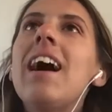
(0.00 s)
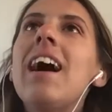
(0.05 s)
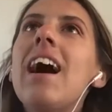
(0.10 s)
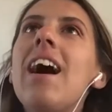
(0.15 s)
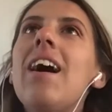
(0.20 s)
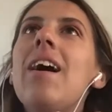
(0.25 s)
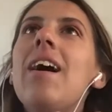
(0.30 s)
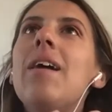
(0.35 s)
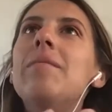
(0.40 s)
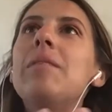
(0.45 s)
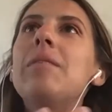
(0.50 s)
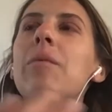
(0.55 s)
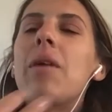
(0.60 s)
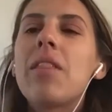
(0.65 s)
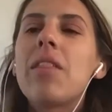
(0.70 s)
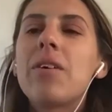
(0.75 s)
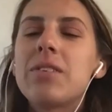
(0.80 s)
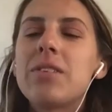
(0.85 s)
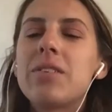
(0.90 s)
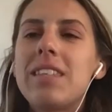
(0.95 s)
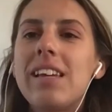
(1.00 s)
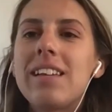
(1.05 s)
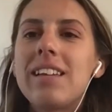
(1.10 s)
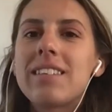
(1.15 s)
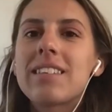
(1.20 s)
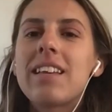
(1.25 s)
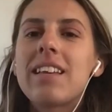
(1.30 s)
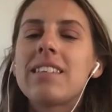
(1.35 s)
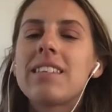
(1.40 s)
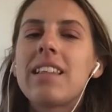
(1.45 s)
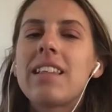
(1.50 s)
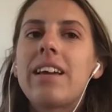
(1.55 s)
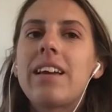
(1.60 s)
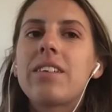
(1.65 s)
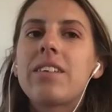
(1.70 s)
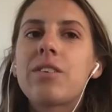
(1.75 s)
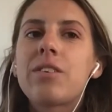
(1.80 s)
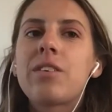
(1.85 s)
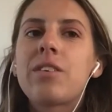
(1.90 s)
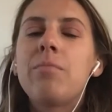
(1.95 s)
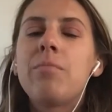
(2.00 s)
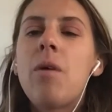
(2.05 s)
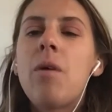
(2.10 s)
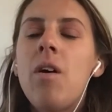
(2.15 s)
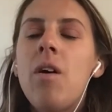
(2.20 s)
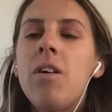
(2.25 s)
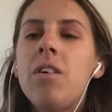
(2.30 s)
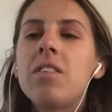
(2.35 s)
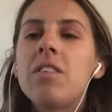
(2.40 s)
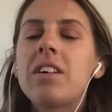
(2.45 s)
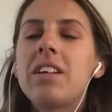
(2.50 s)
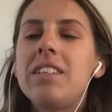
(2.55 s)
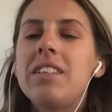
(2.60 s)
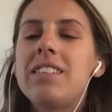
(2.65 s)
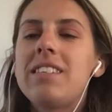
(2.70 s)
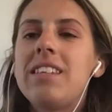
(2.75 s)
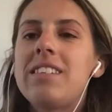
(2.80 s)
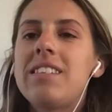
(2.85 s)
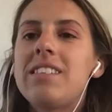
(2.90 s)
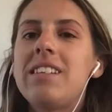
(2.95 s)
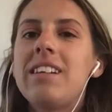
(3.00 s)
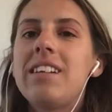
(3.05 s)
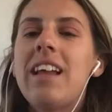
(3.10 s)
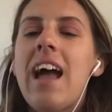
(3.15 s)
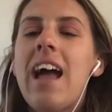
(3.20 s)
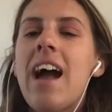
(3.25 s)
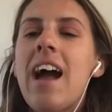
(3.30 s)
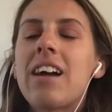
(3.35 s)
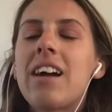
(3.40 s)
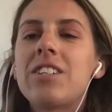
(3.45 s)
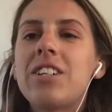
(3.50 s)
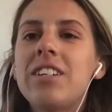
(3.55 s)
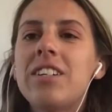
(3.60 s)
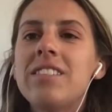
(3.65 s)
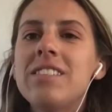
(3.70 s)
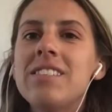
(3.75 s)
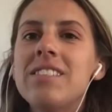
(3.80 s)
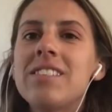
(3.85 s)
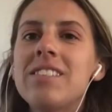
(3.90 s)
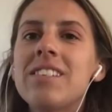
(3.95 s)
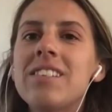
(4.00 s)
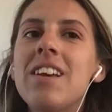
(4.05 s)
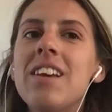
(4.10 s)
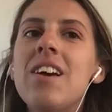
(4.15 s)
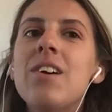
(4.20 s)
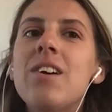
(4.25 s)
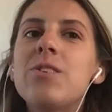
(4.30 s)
And one of those things is like small, consistent actions.